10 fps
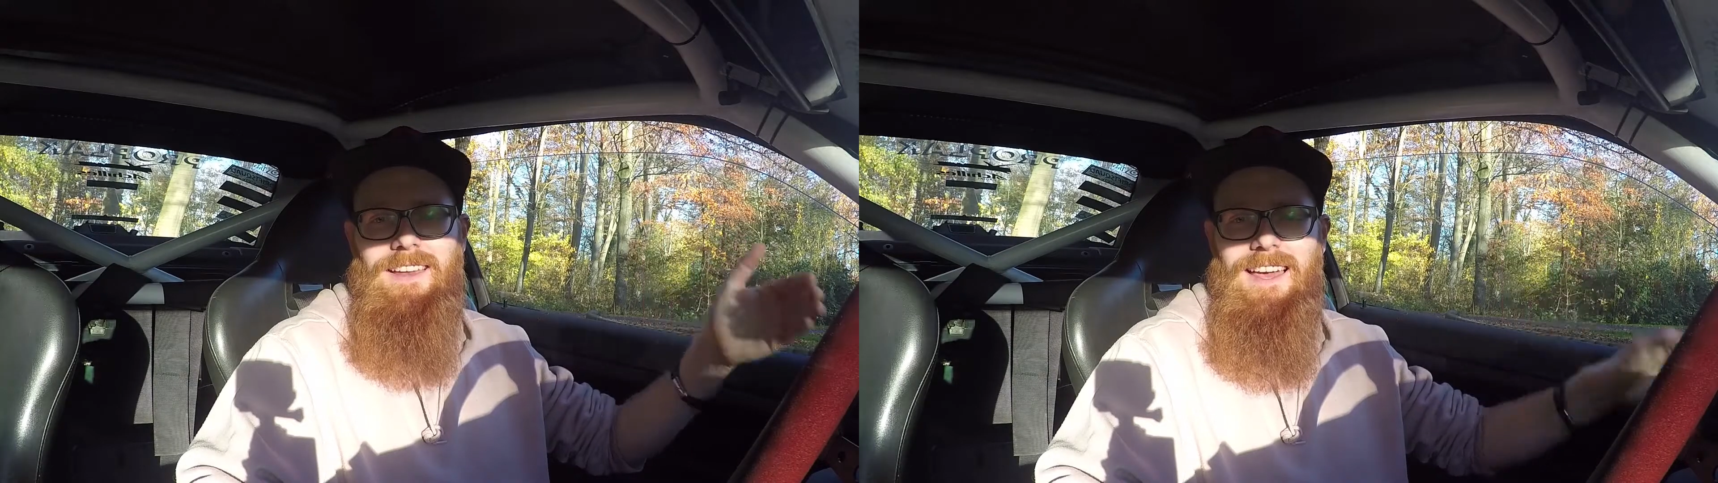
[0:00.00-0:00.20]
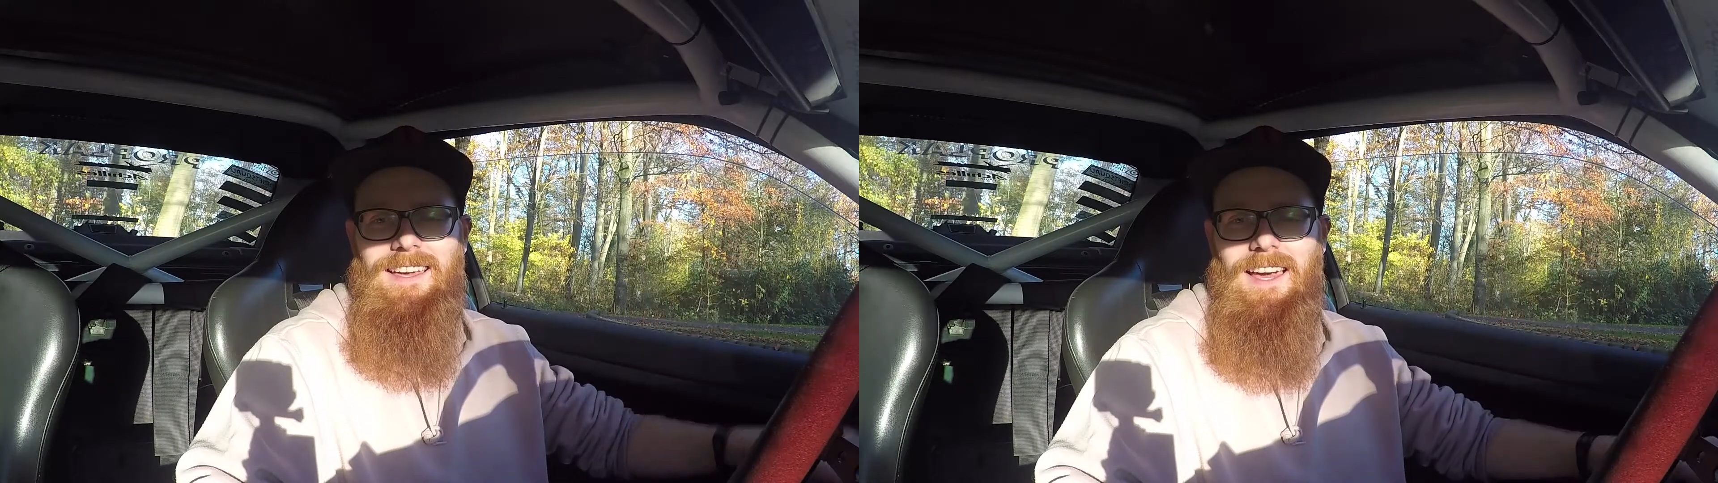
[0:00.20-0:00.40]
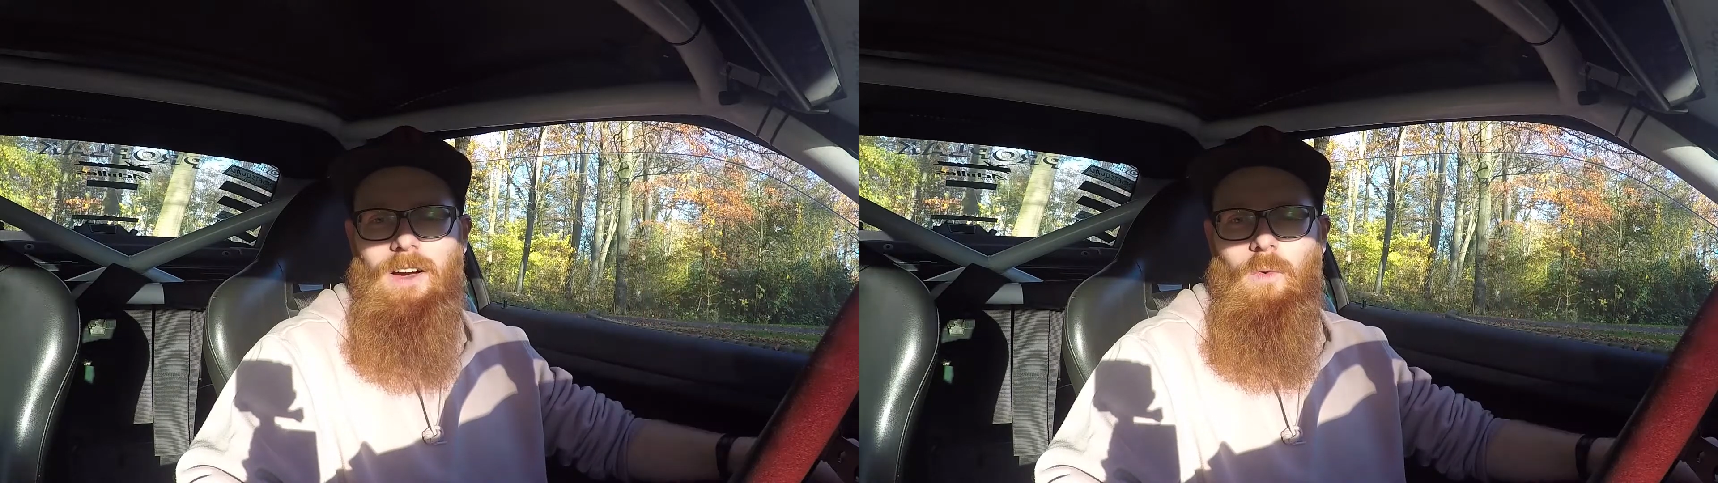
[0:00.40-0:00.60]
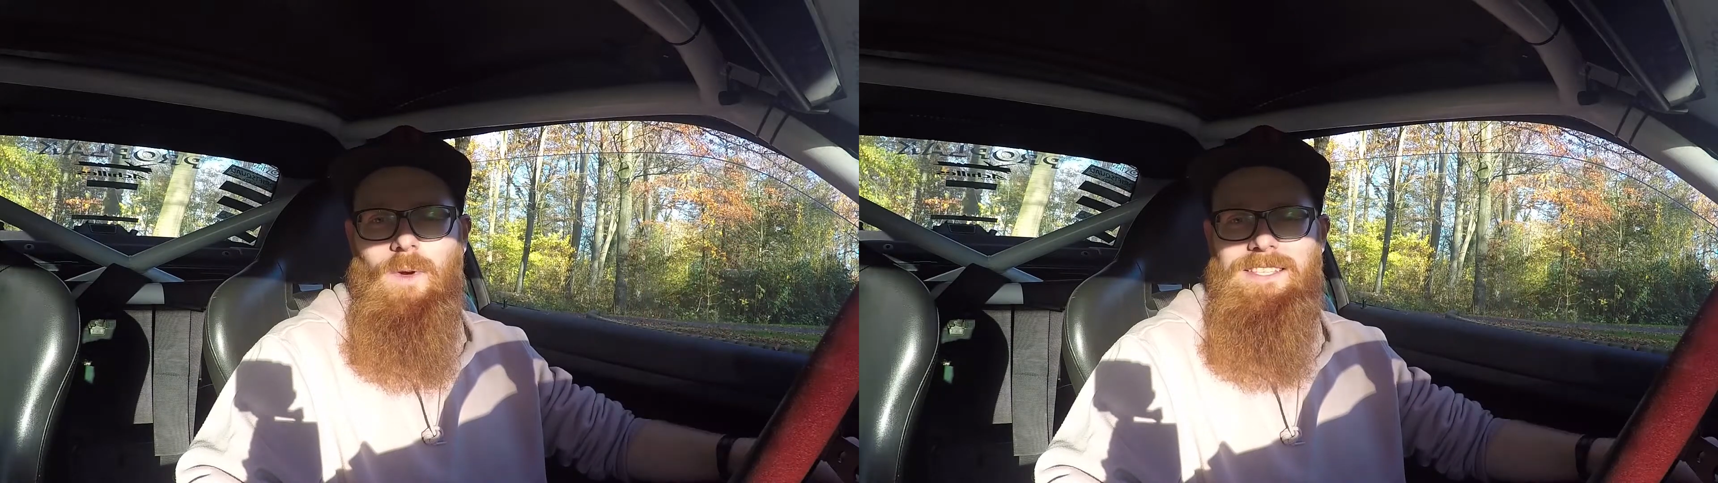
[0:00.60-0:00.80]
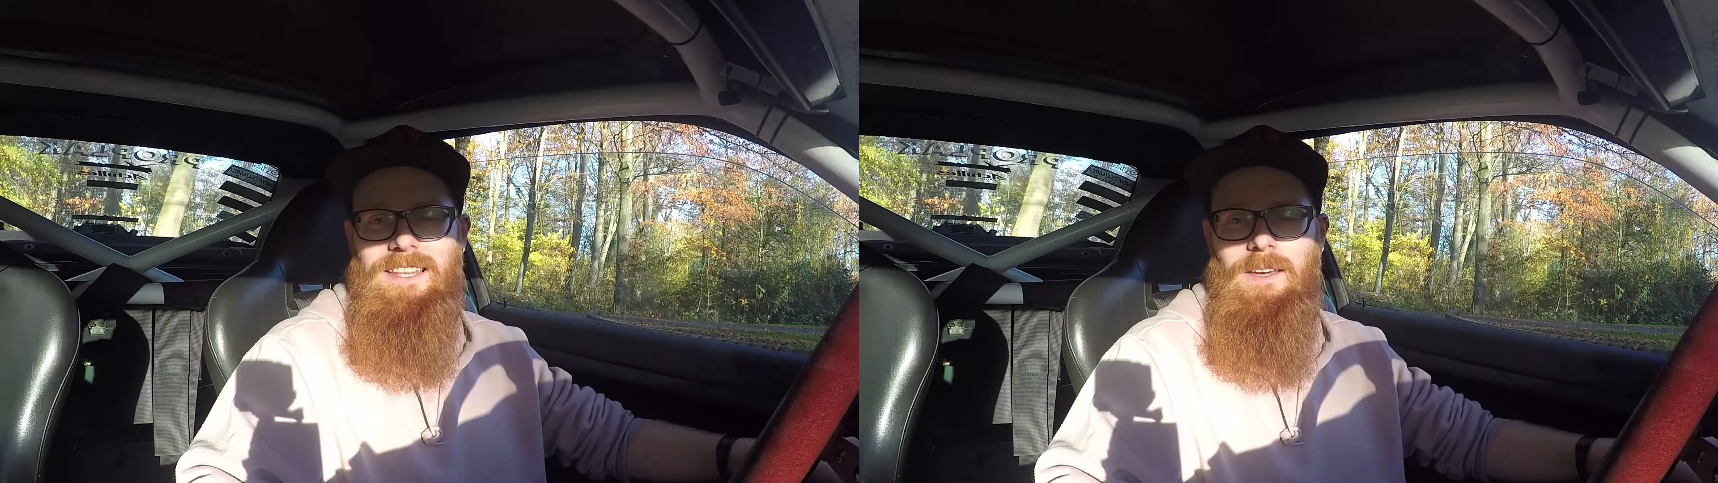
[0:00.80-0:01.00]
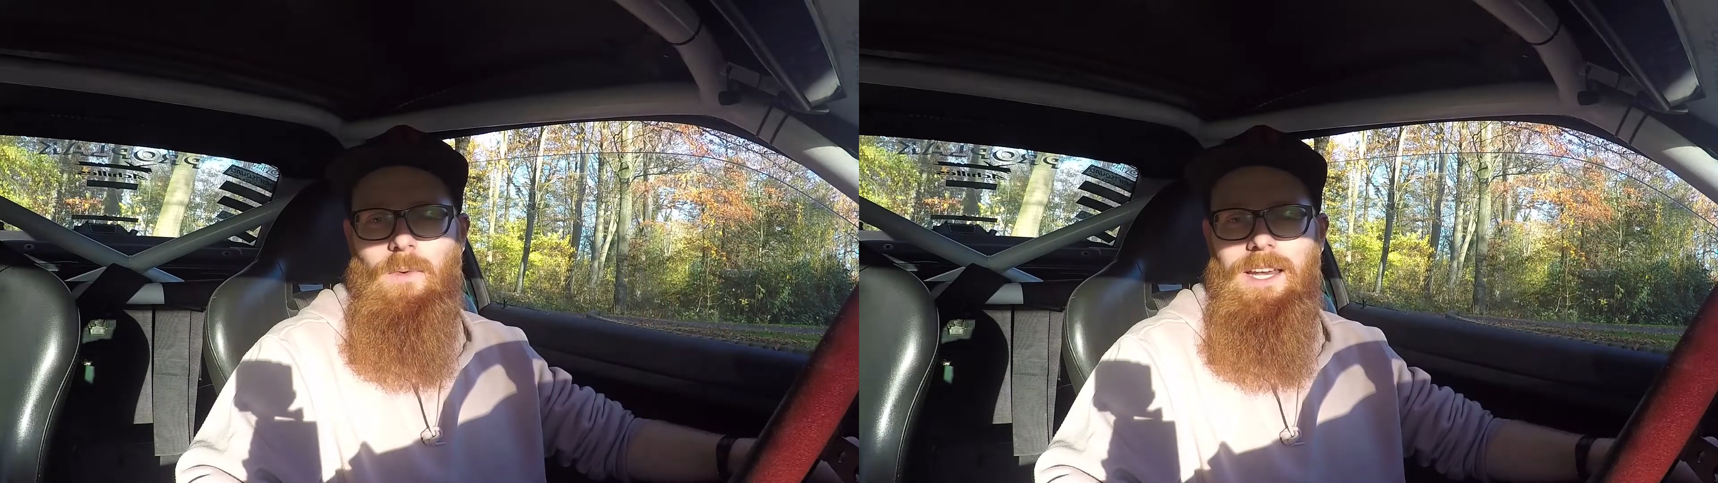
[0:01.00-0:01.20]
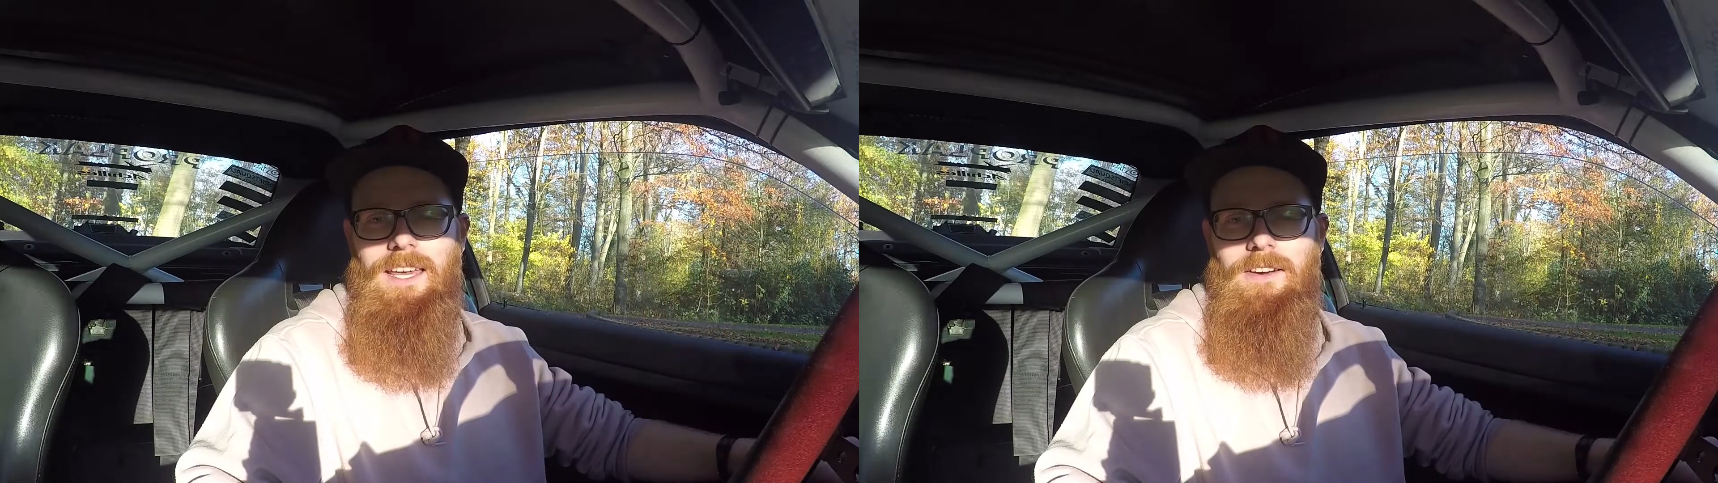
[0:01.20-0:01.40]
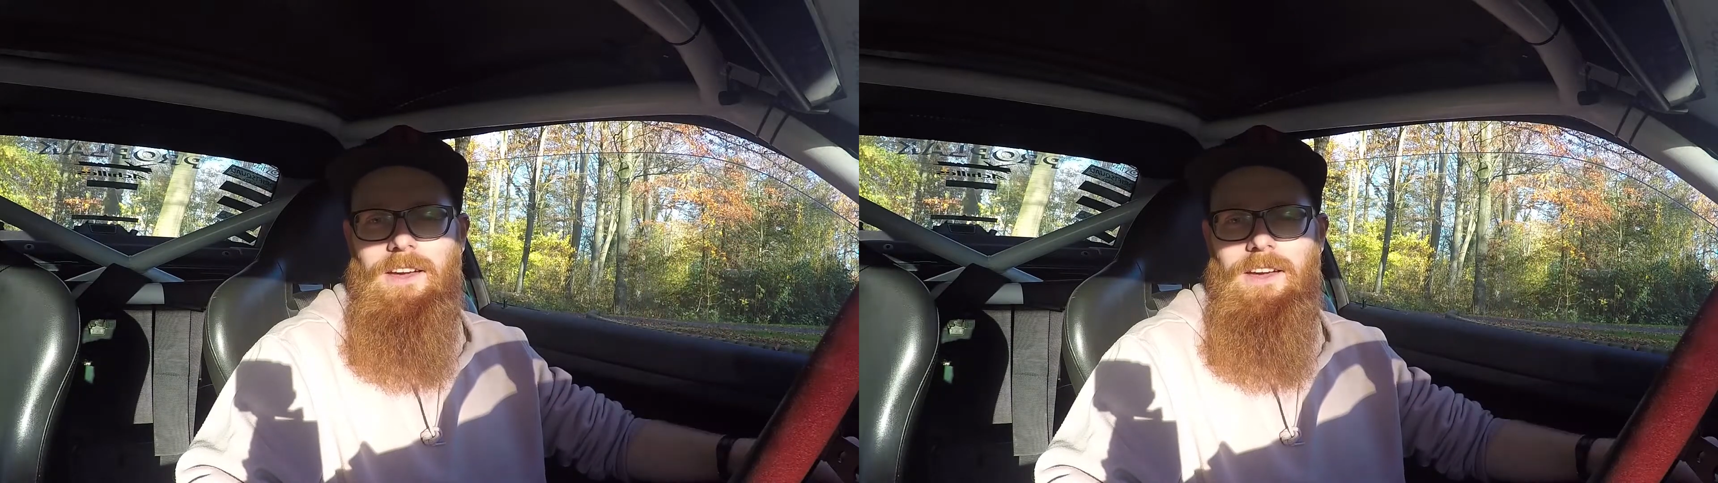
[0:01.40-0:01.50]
like a Whistling Willy